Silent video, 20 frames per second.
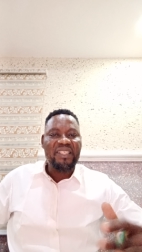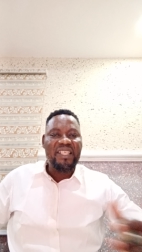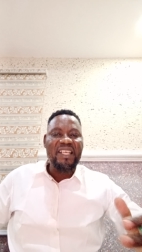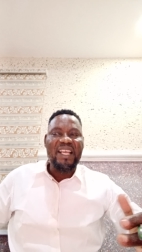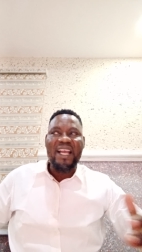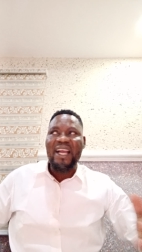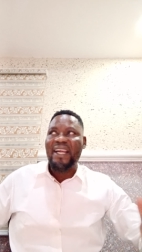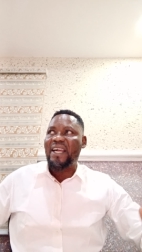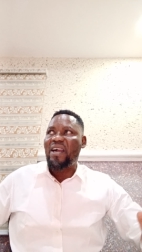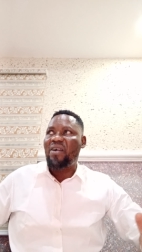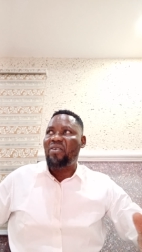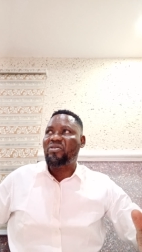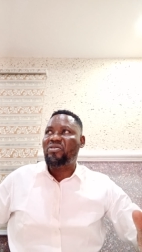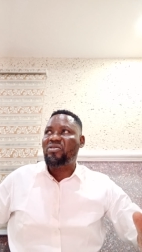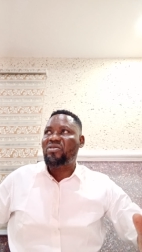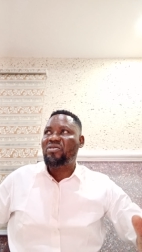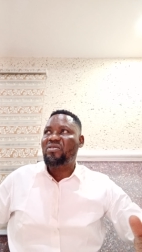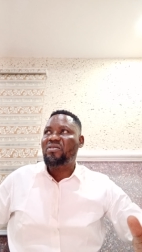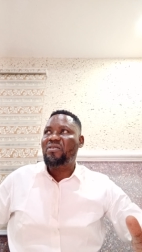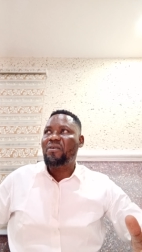T
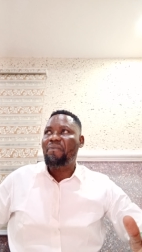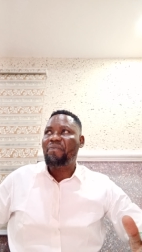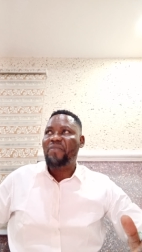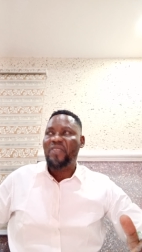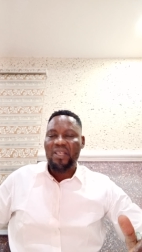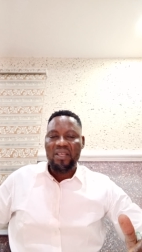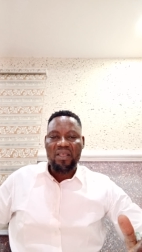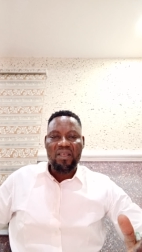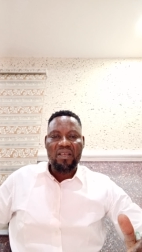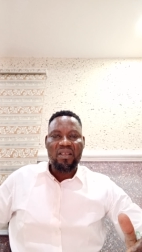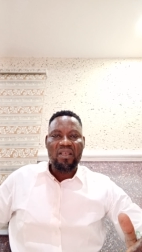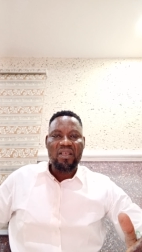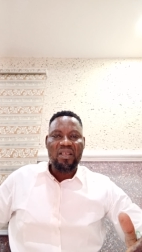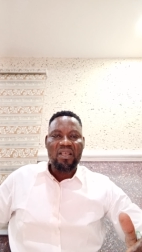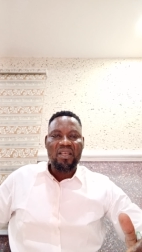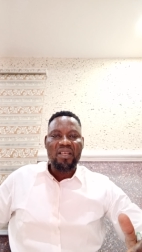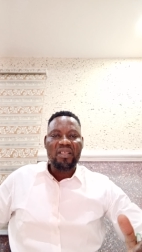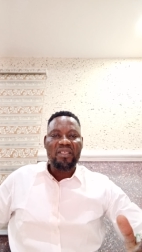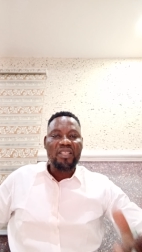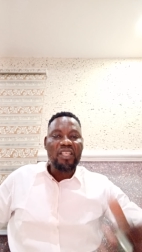accounts,
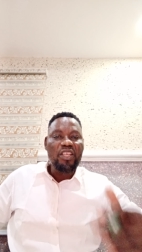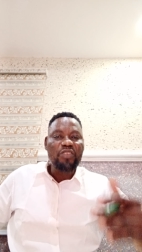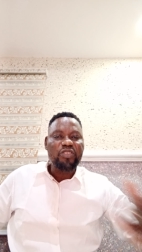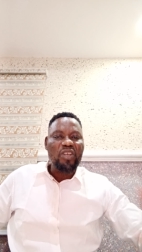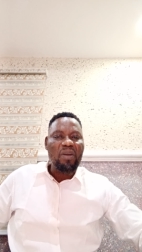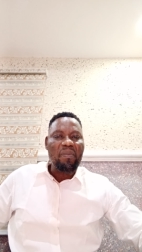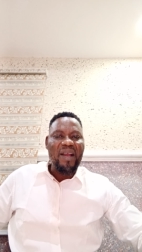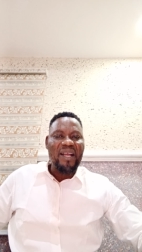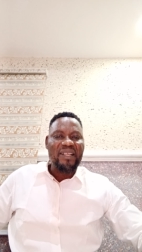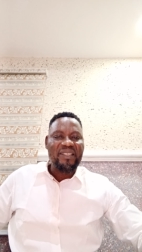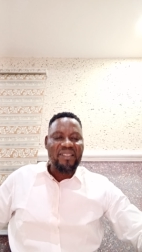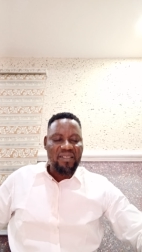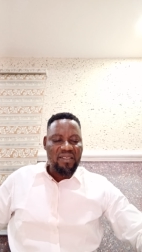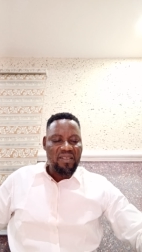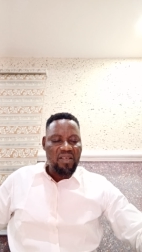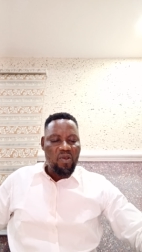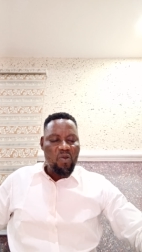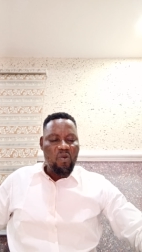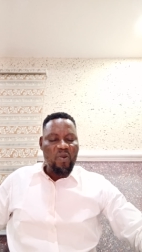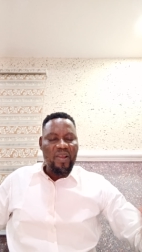T formats.